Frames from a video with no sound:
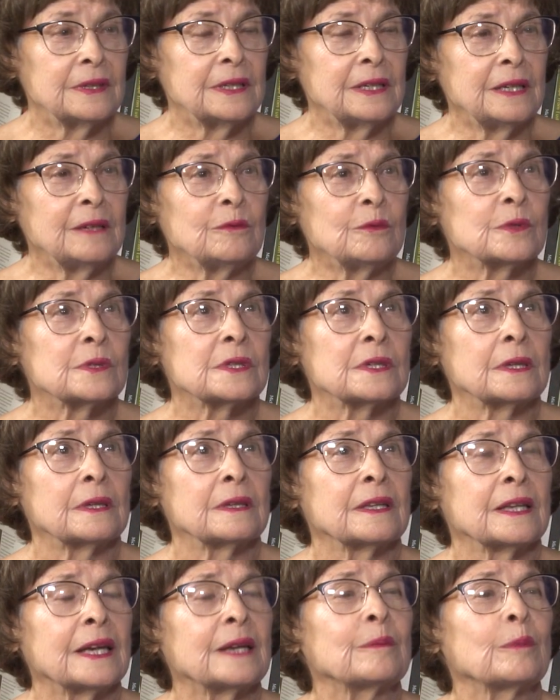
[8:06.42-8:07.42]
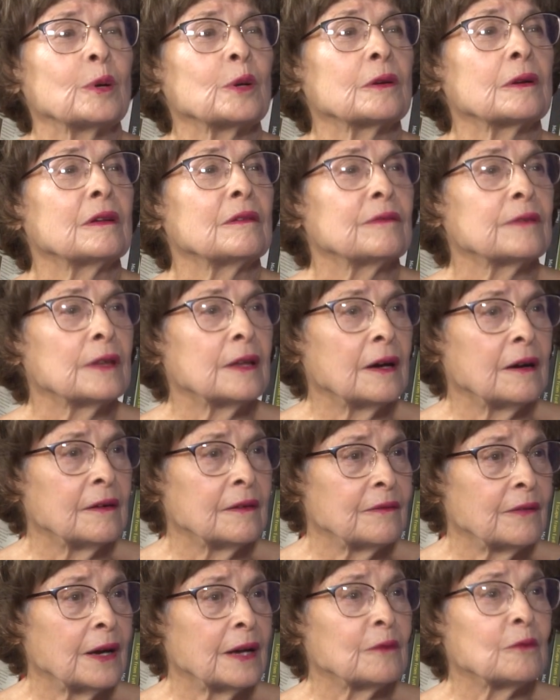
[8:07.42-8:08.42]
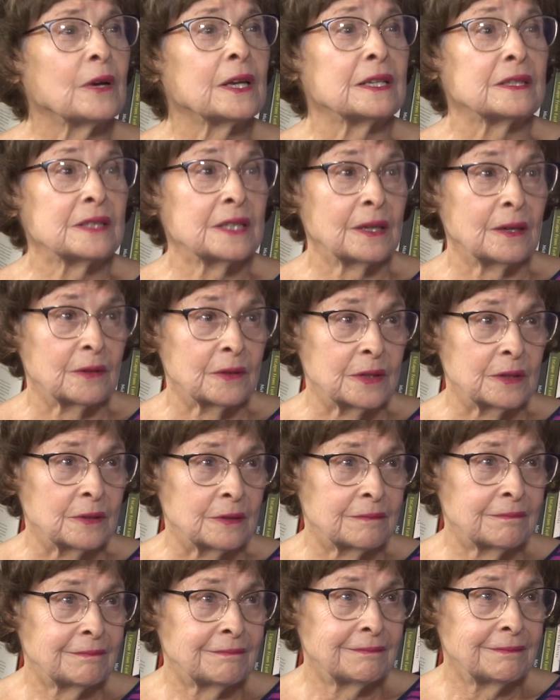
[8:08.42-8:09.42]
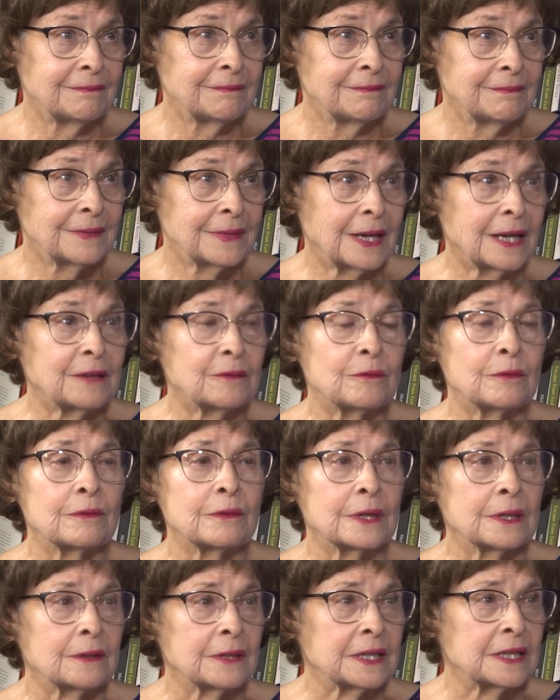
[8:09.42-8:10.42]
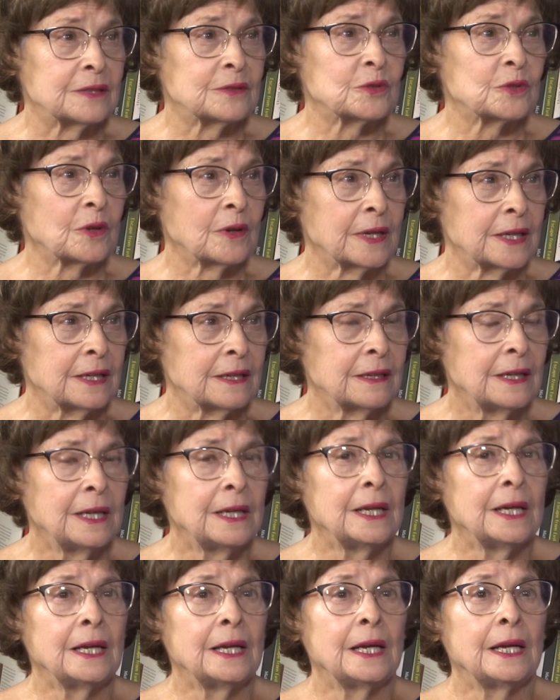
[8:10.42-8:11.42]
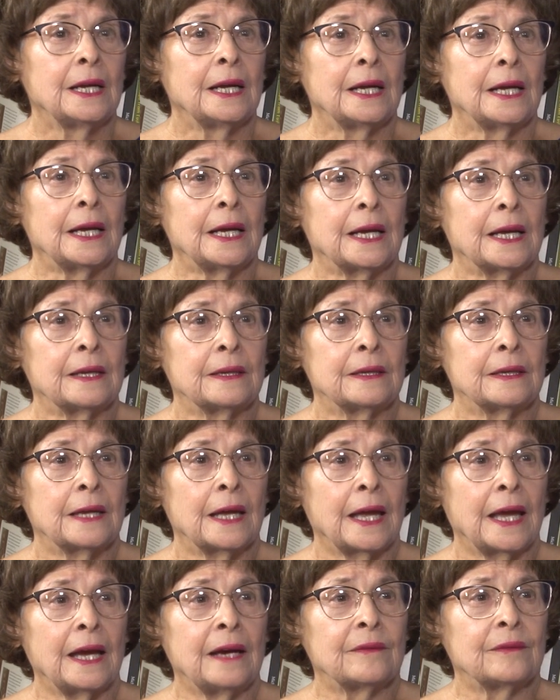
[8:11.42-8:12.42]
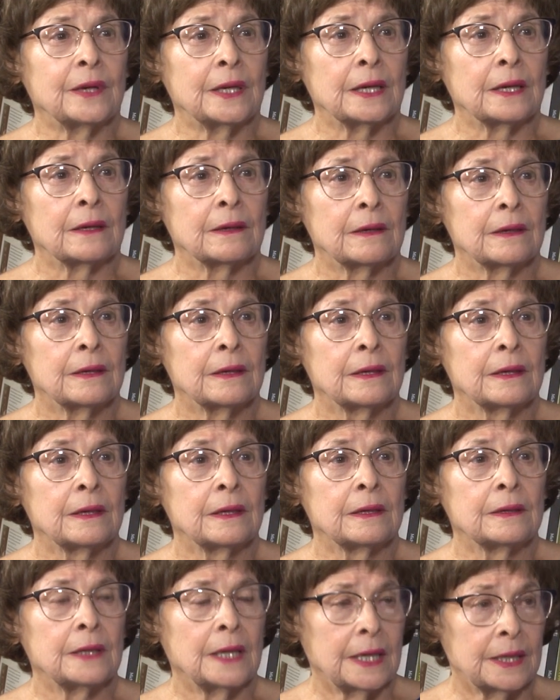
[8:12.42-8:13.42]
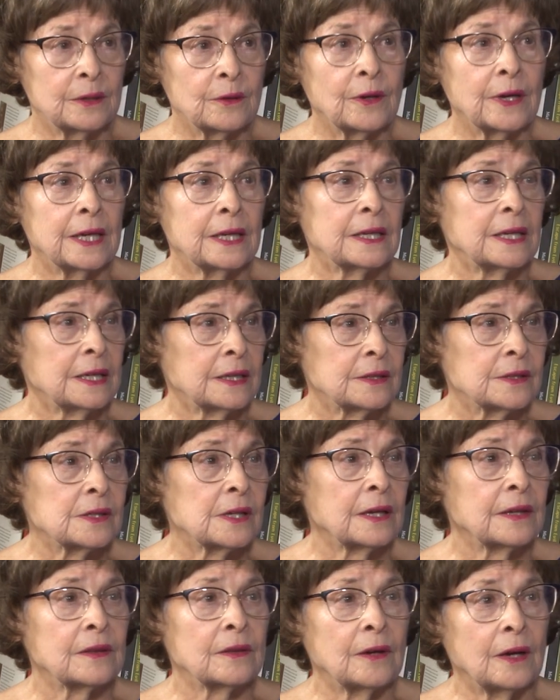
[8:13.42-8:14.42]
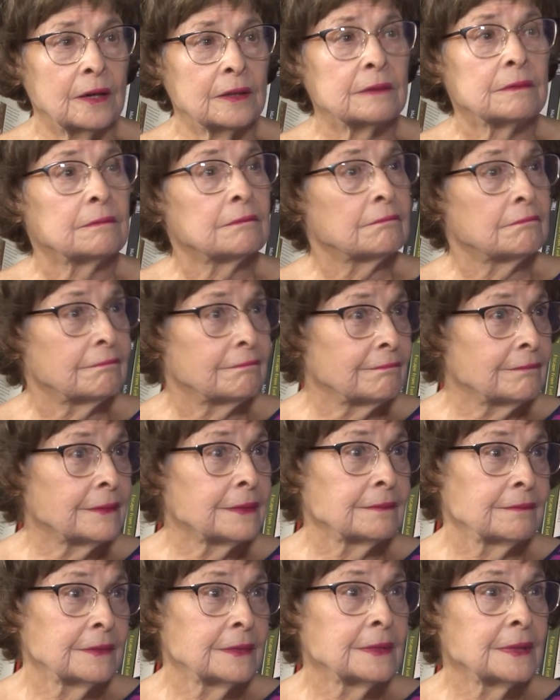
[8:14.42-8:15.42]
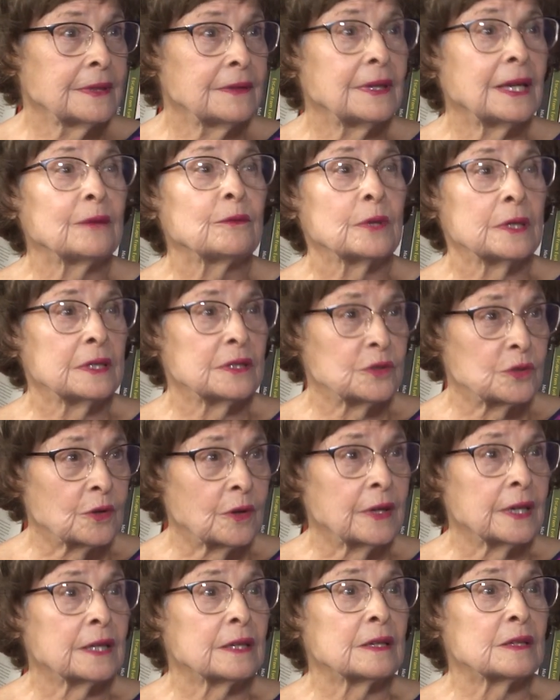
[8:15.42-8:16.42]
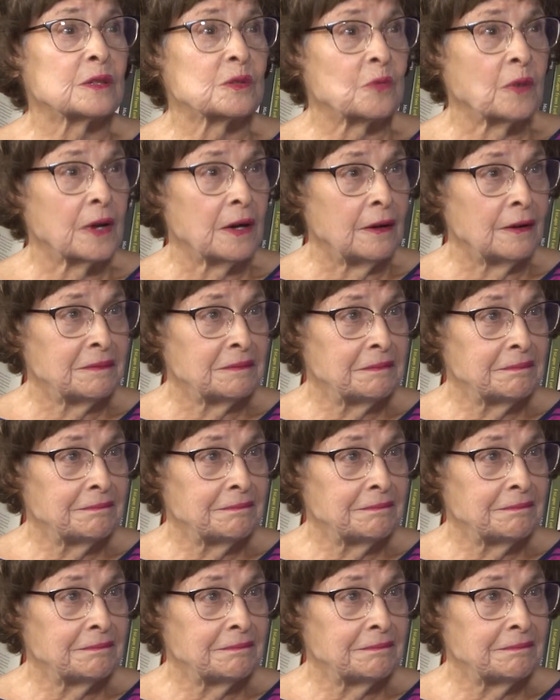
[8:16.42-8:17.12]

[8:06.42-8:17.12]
It was a labor of love, I want to tell you. I really enjoyed it. And having 9 grandkids, I thought they would enjoy it as well.